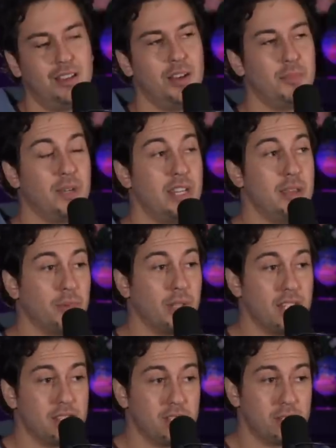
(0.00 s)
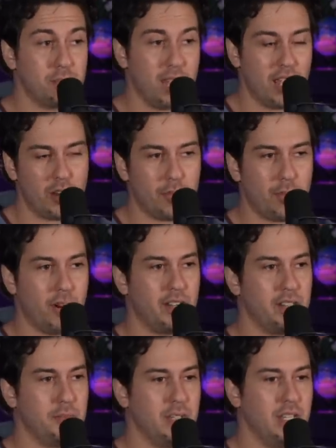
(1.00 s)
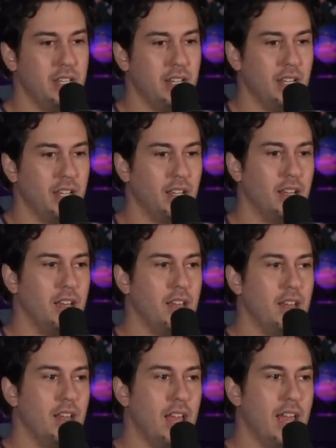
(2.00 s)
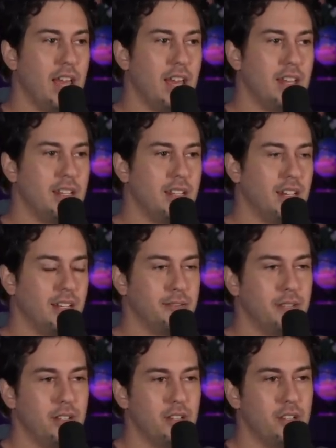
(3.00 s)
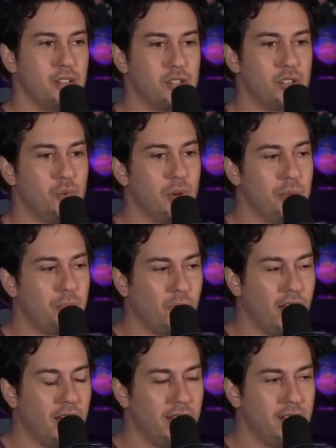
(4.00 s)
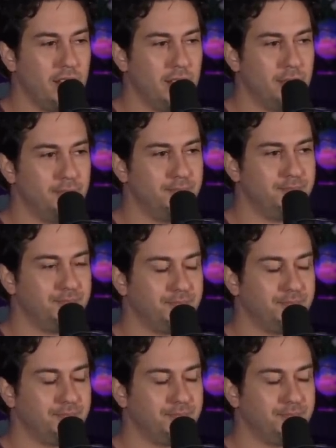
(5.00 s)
Um, but he plays this piano part in the beginning, and uh, so we brought him